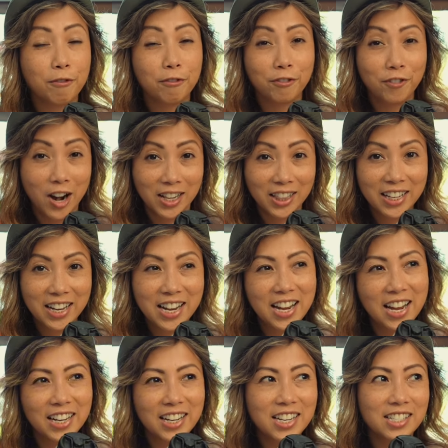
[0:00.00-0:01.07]
friendly
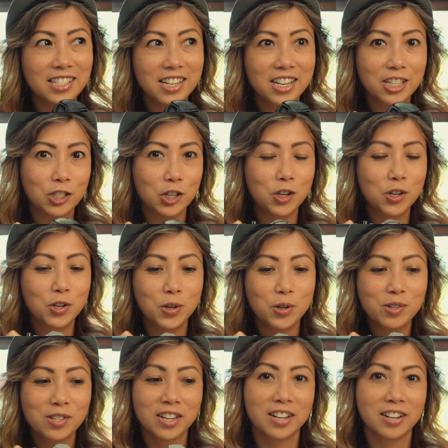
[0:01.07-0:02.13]
and easy to
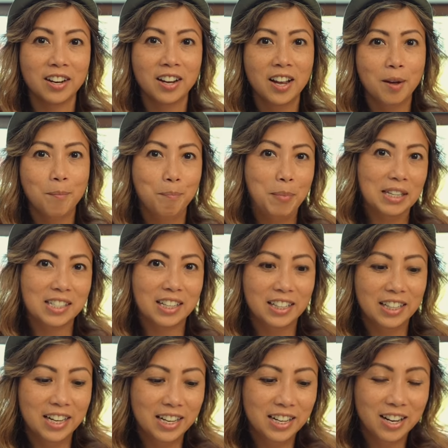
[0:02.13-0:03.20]
use and
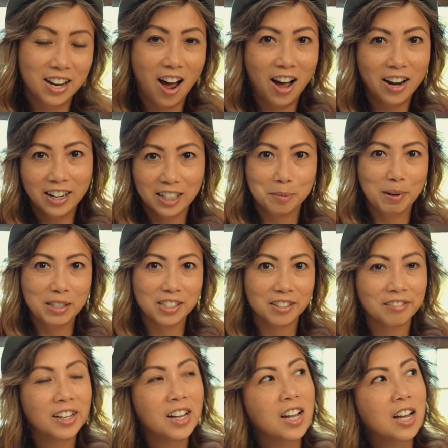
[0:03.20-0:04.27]
basically not expensive.
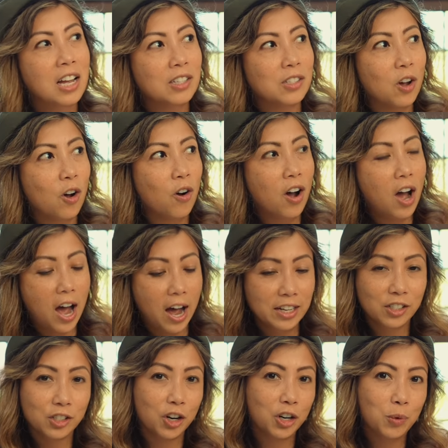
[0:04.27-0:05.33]
So I
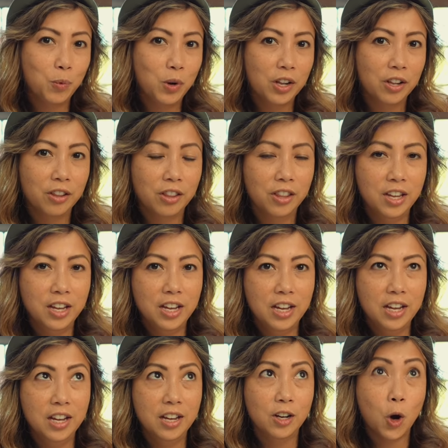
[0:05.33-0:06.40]
started with
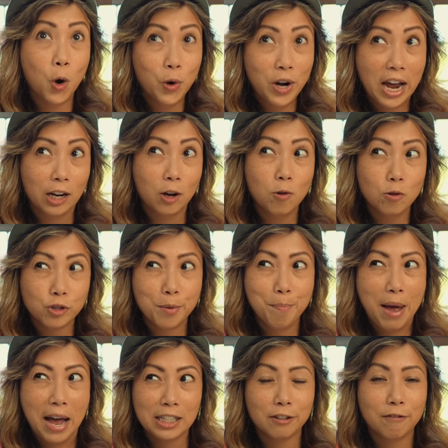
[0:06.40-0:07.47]
the Kodak
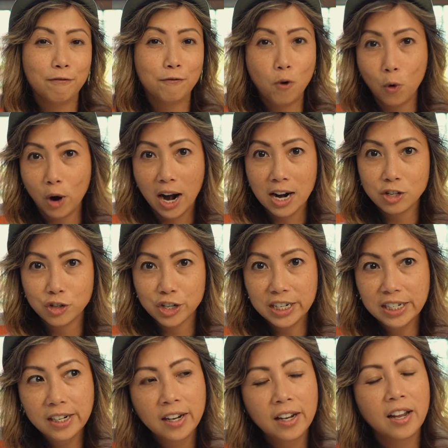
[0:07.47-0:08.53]
Ultramax
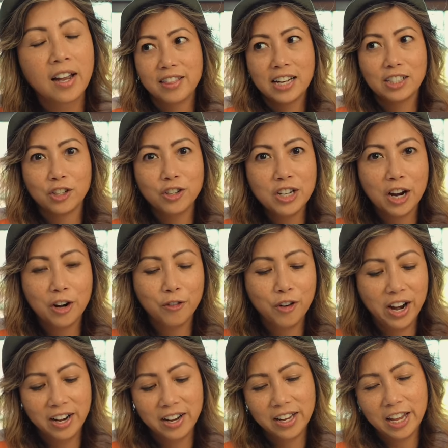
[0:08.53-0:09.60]
400. That turned out great
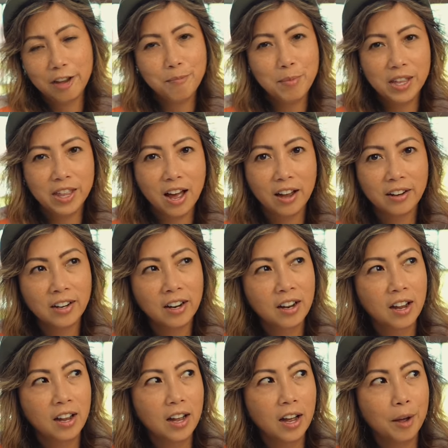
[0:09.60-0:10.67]
and it gave me that
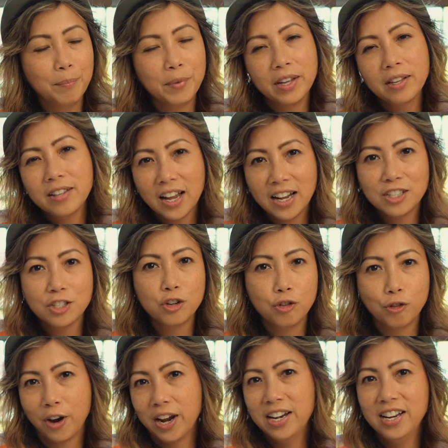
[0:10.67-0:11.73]
nice
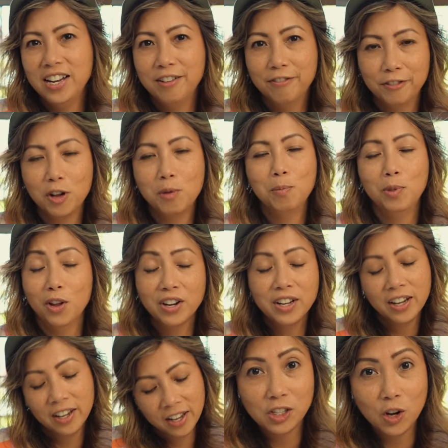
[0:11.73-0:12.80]
grainy film look.
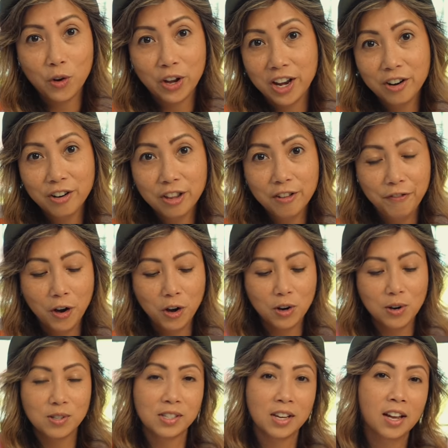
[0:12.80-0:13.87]
So here are the
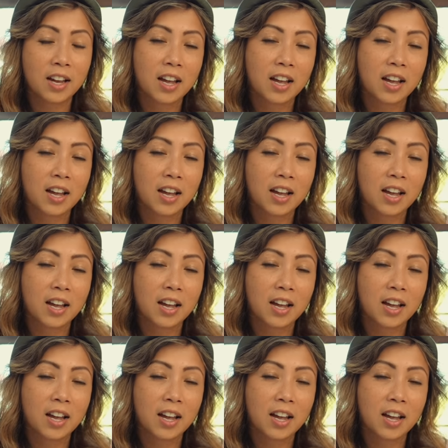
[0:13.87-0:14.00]
photos.